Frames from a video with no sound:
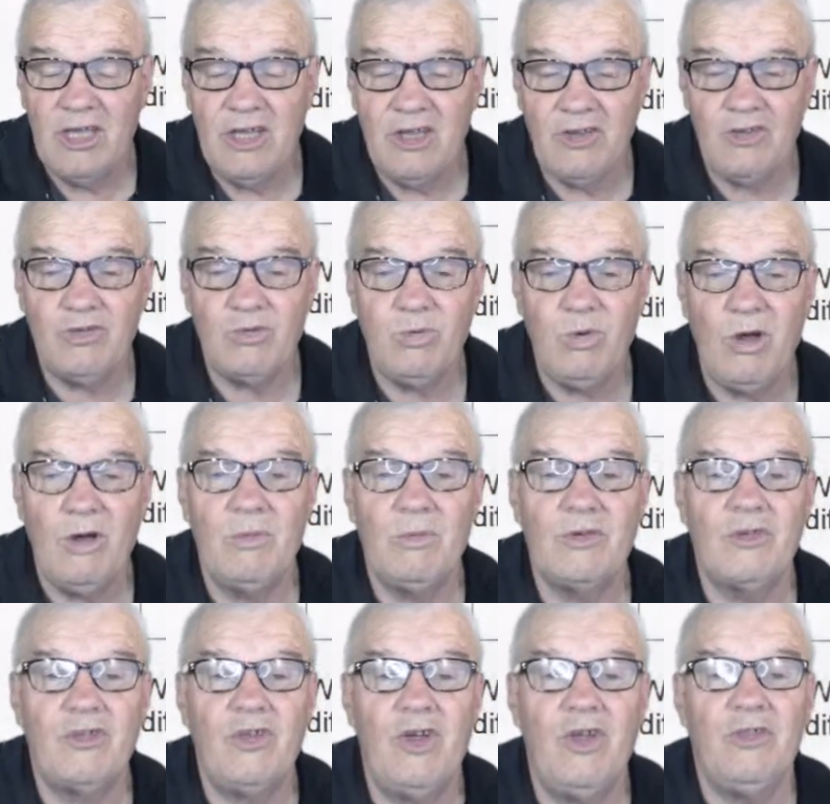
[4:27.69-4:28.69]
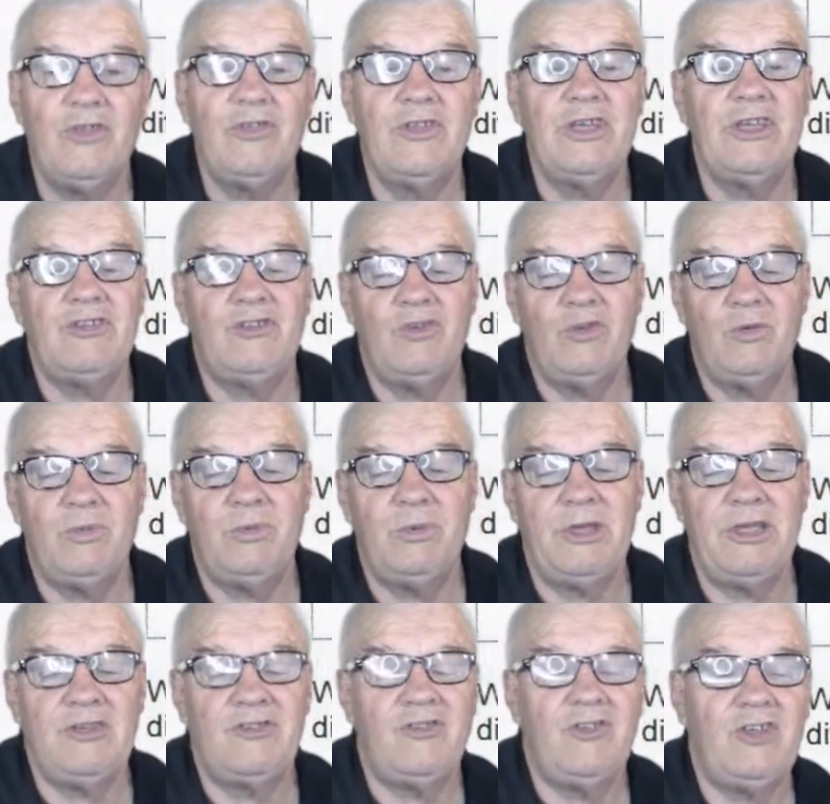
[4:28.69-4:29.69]
is what was on the
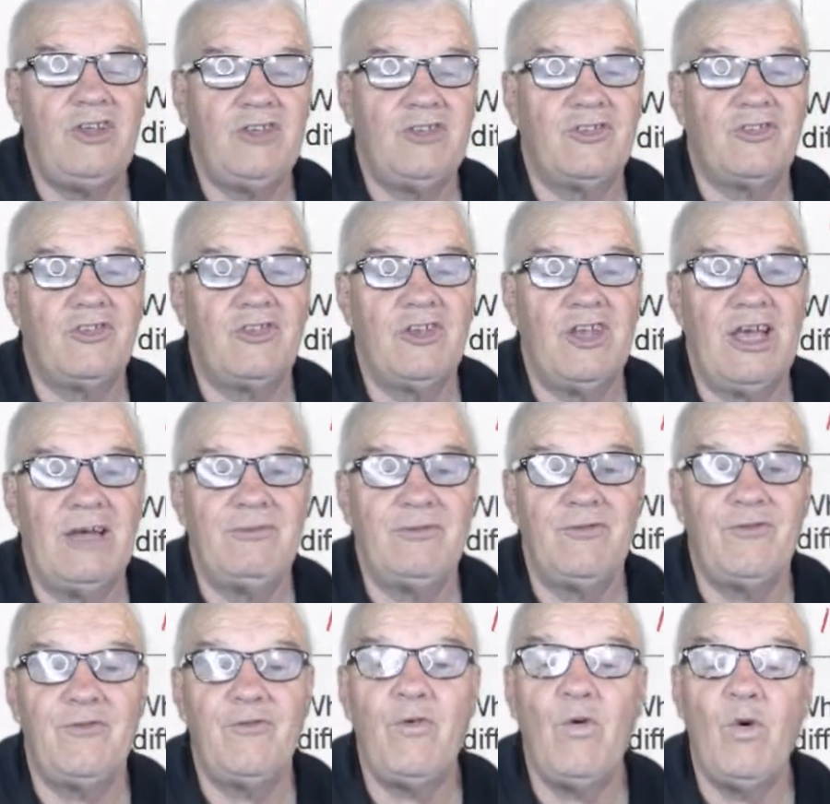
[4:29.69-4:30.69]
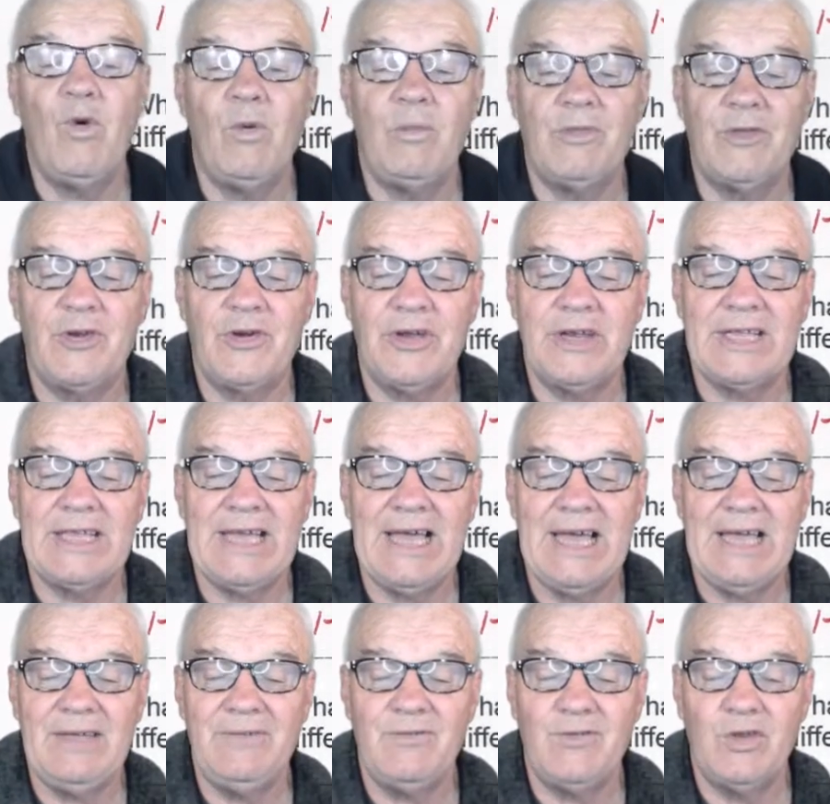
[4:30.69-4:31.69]
2-peg test form that I
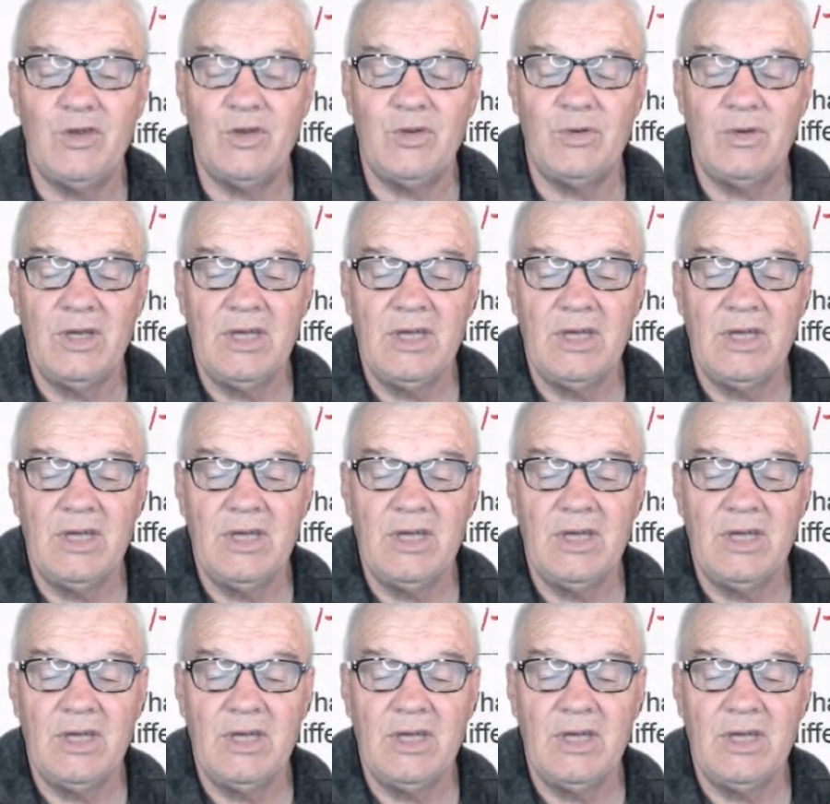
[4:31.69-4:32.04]
gave you.